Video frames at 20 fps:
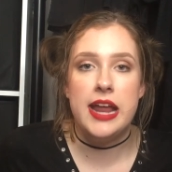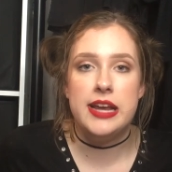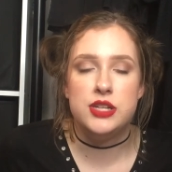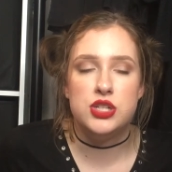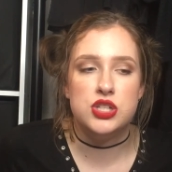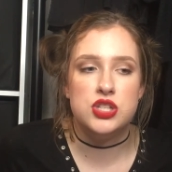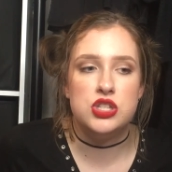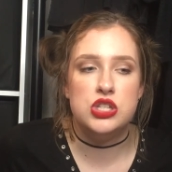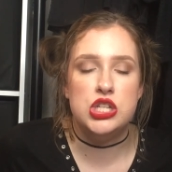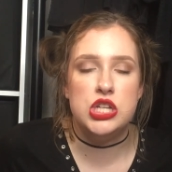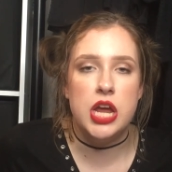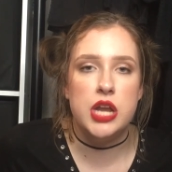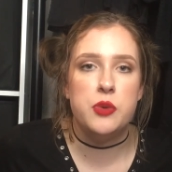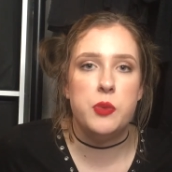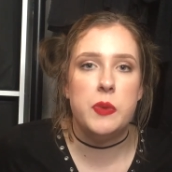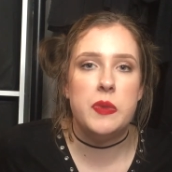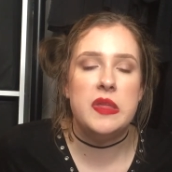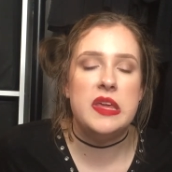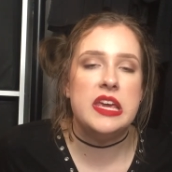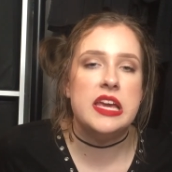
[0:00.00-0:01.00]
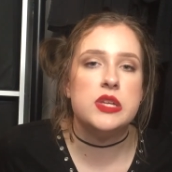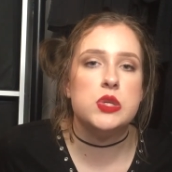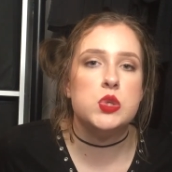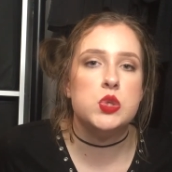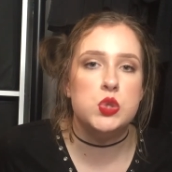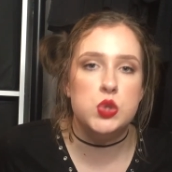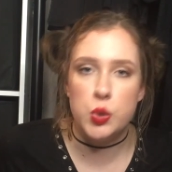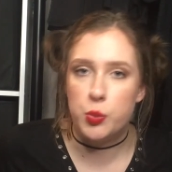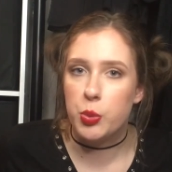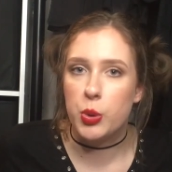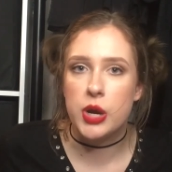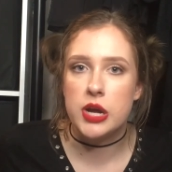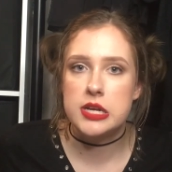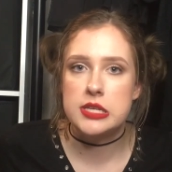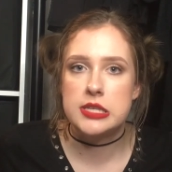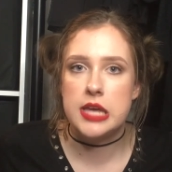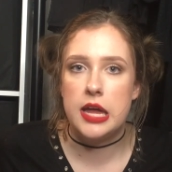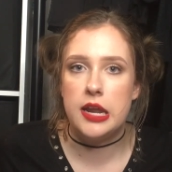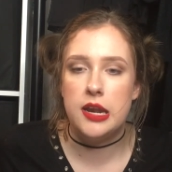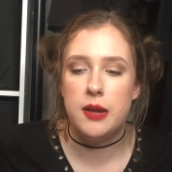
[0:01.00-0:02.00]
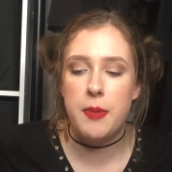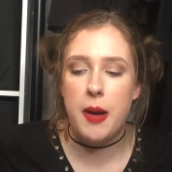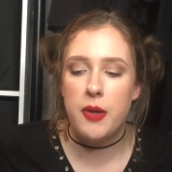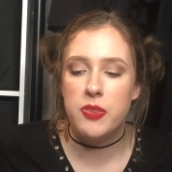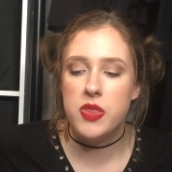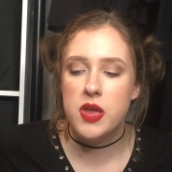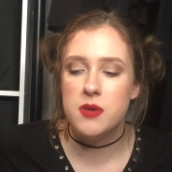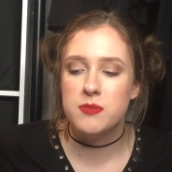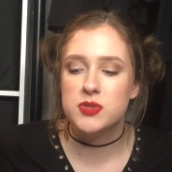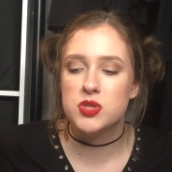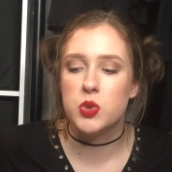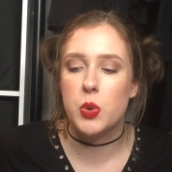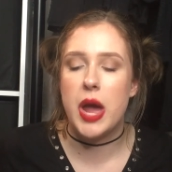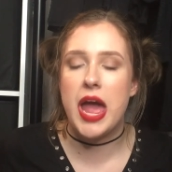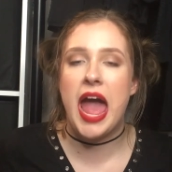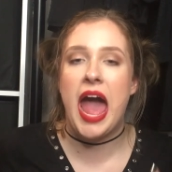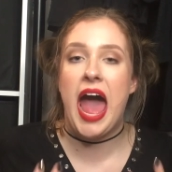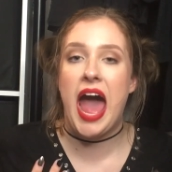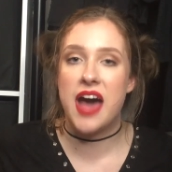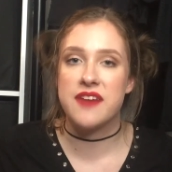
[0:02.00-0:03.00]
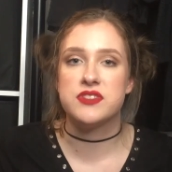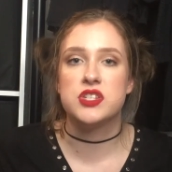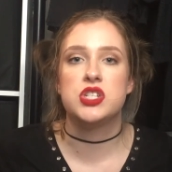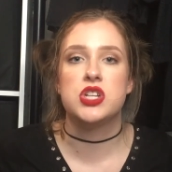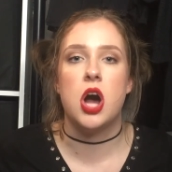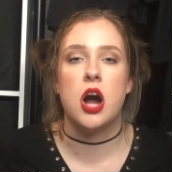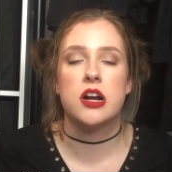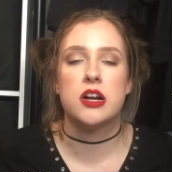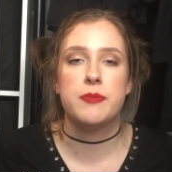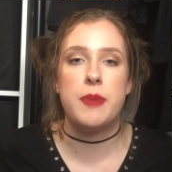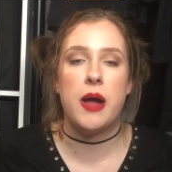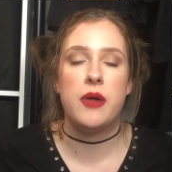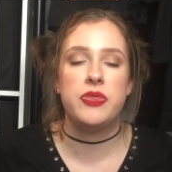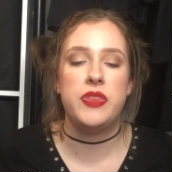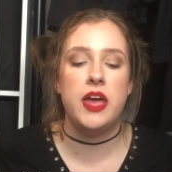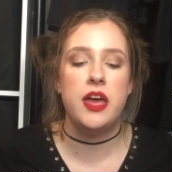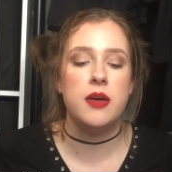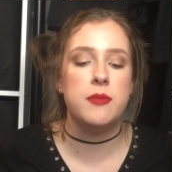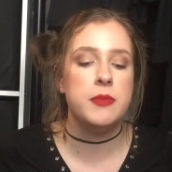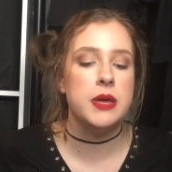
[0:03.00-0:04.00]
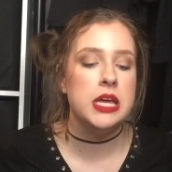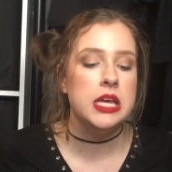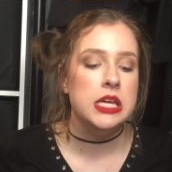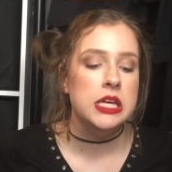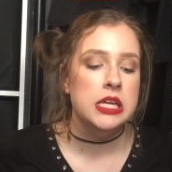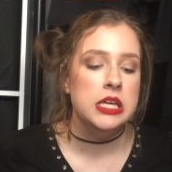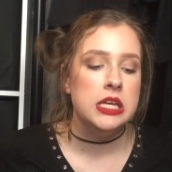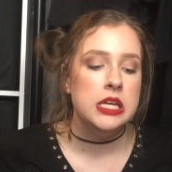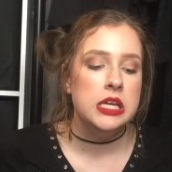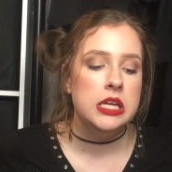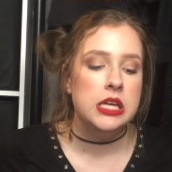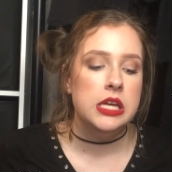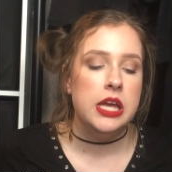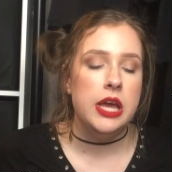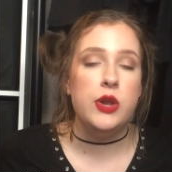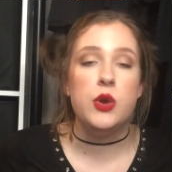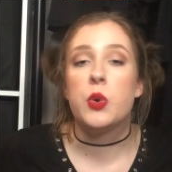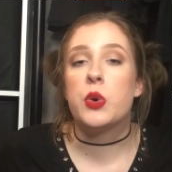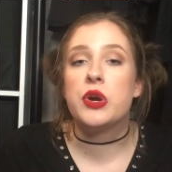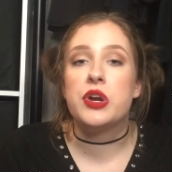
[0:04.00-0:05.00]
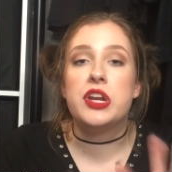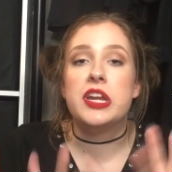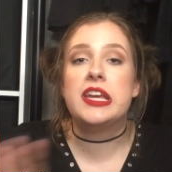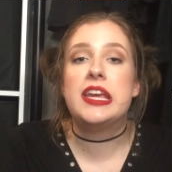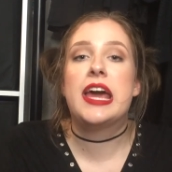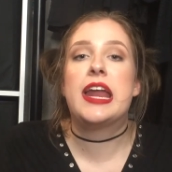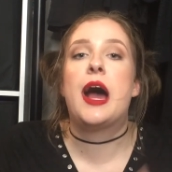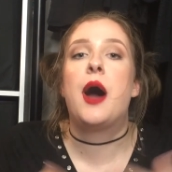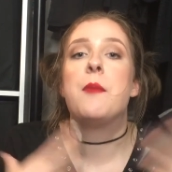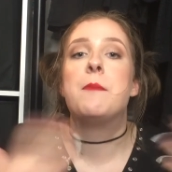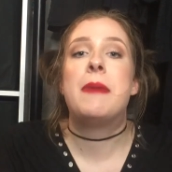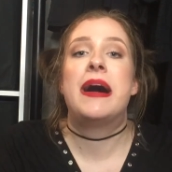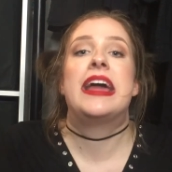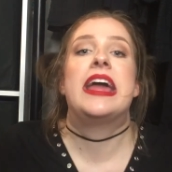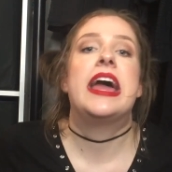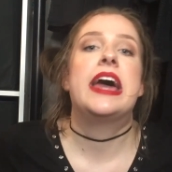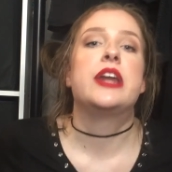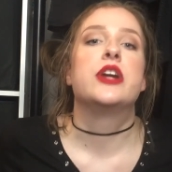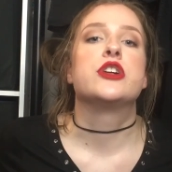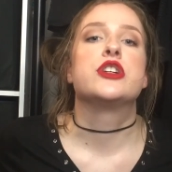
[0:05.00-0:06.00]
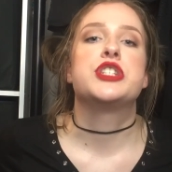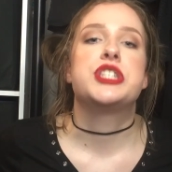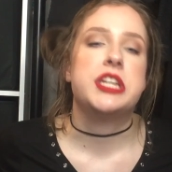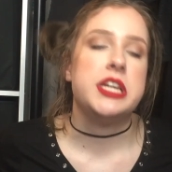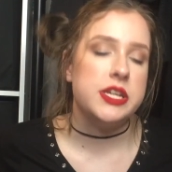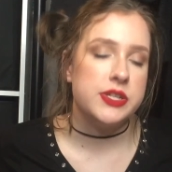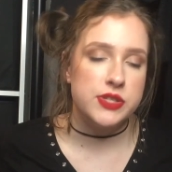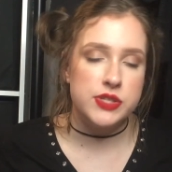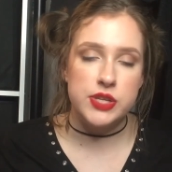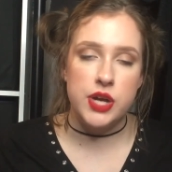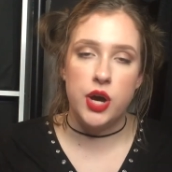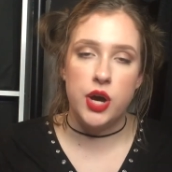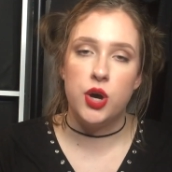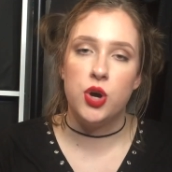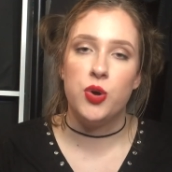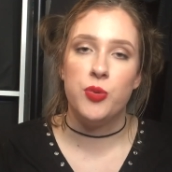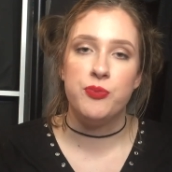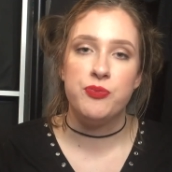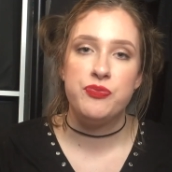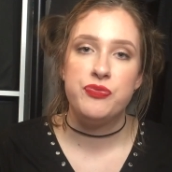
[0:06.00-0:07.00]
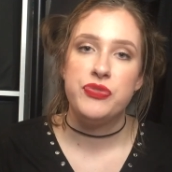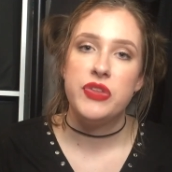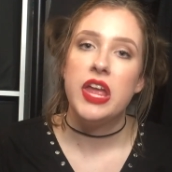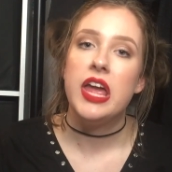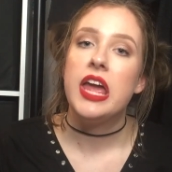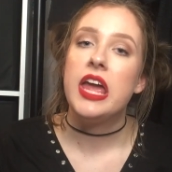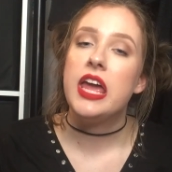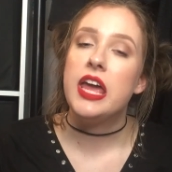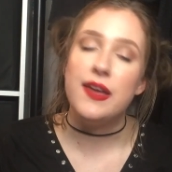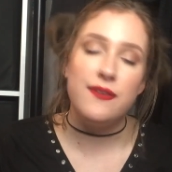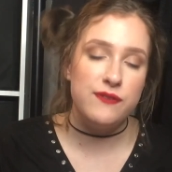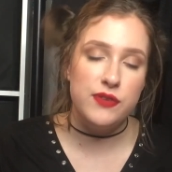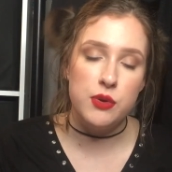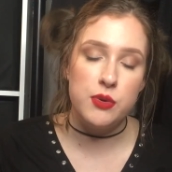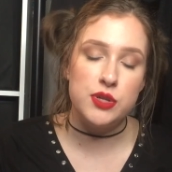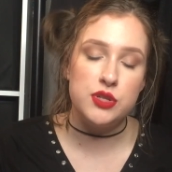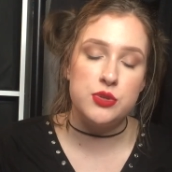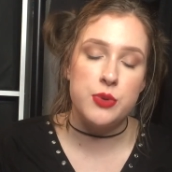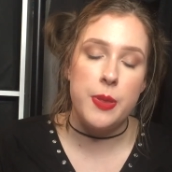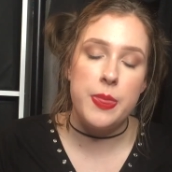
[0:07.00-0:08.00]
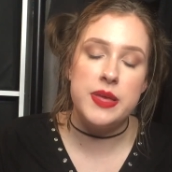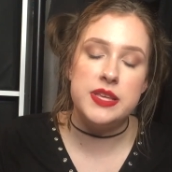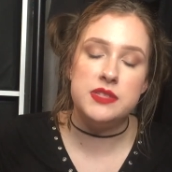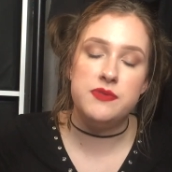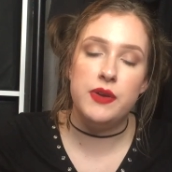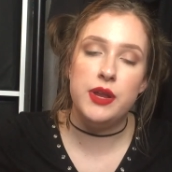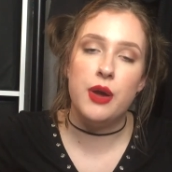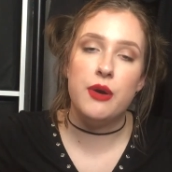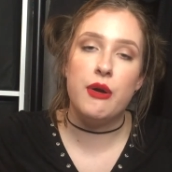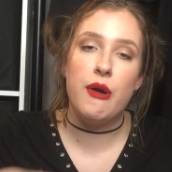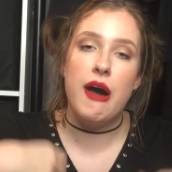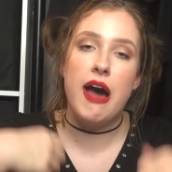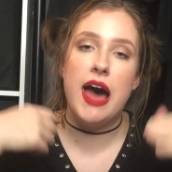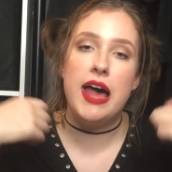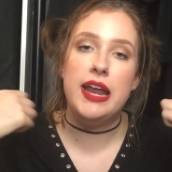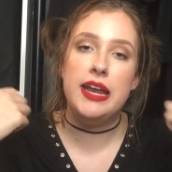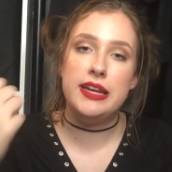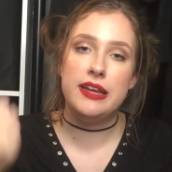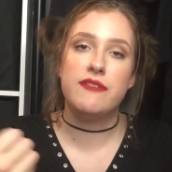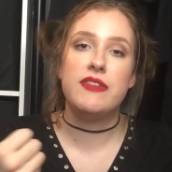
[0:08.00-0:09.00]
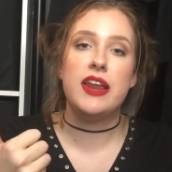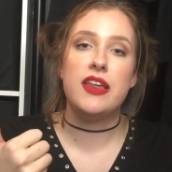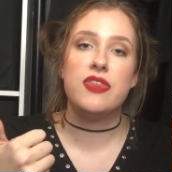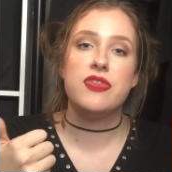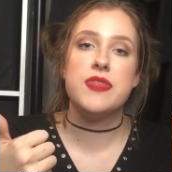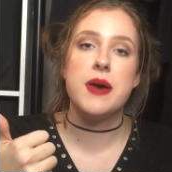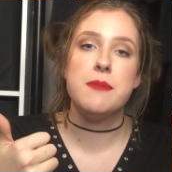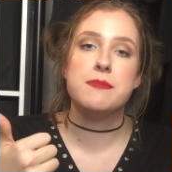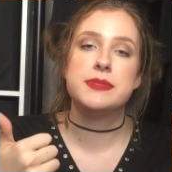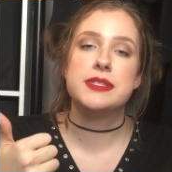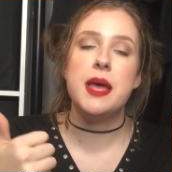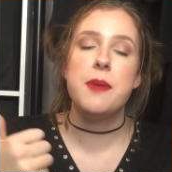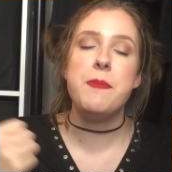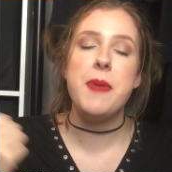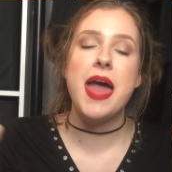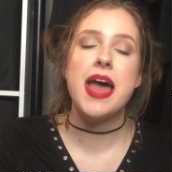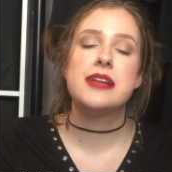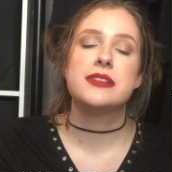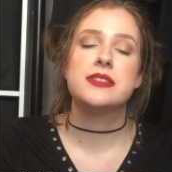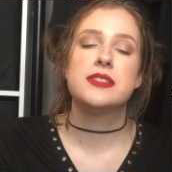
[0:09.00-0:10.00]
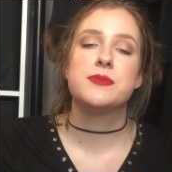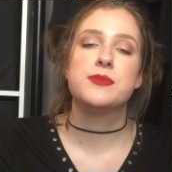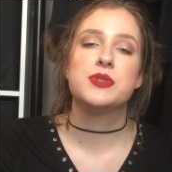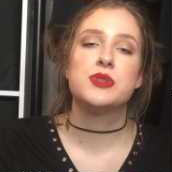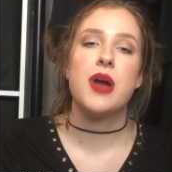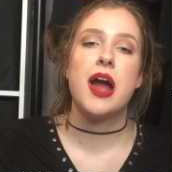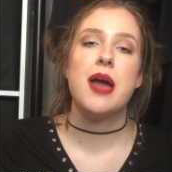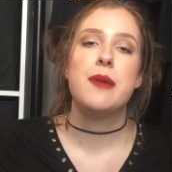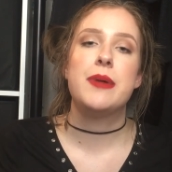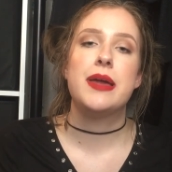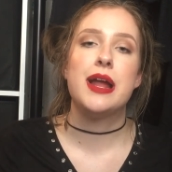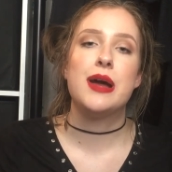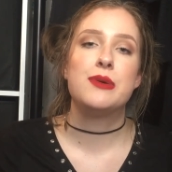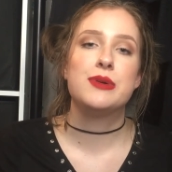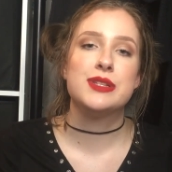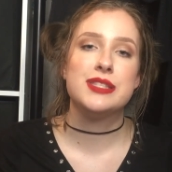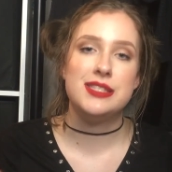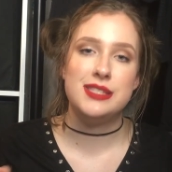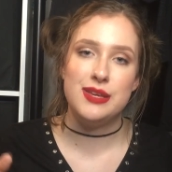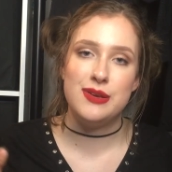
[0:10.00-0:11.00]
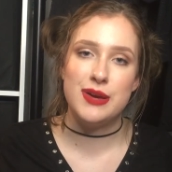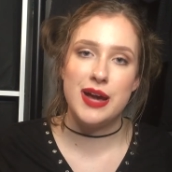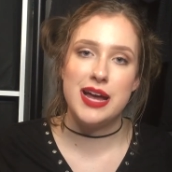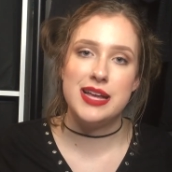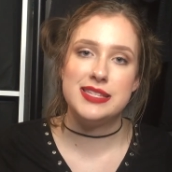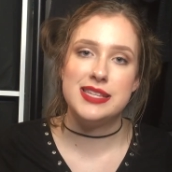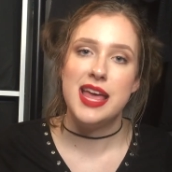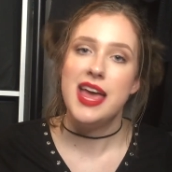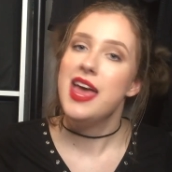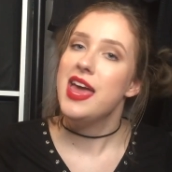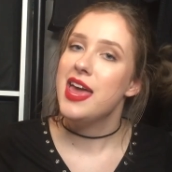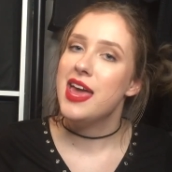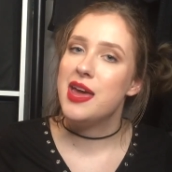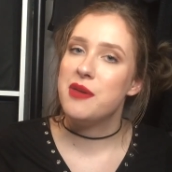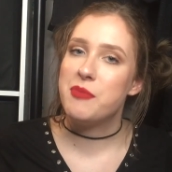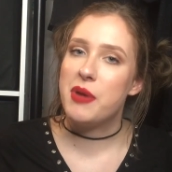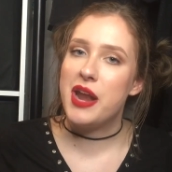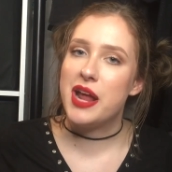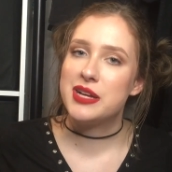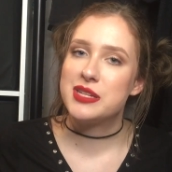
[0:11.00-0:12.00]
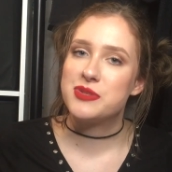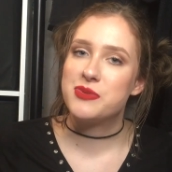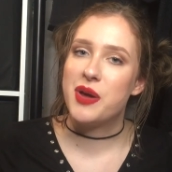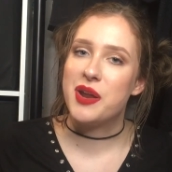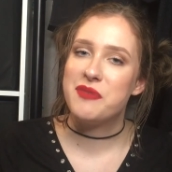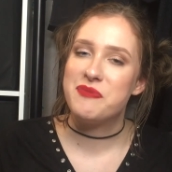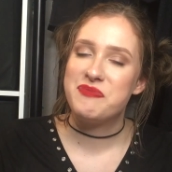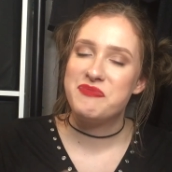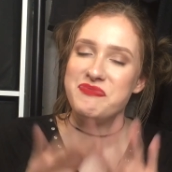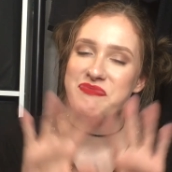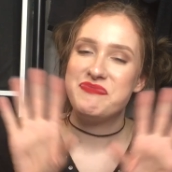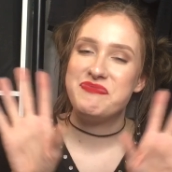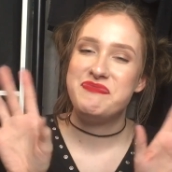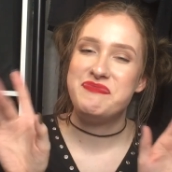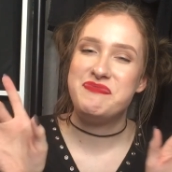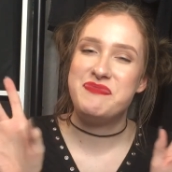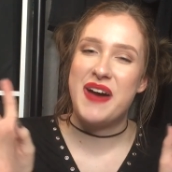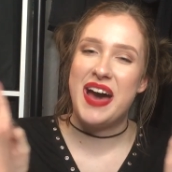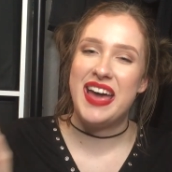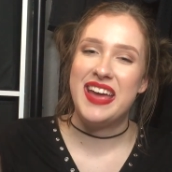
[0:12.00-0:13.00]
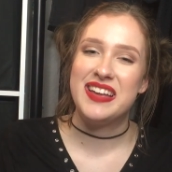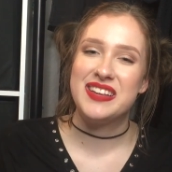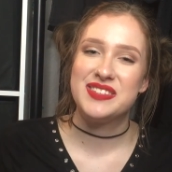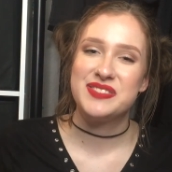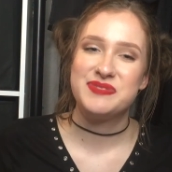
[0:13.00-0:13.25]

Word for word: I just genuinely get super excited about them, so I have to talk about them in order to get out my energy. So if you enjoyed this video, go ahead and give it a thumbs up and subscribe, and I will see you guys in my next one. Bye.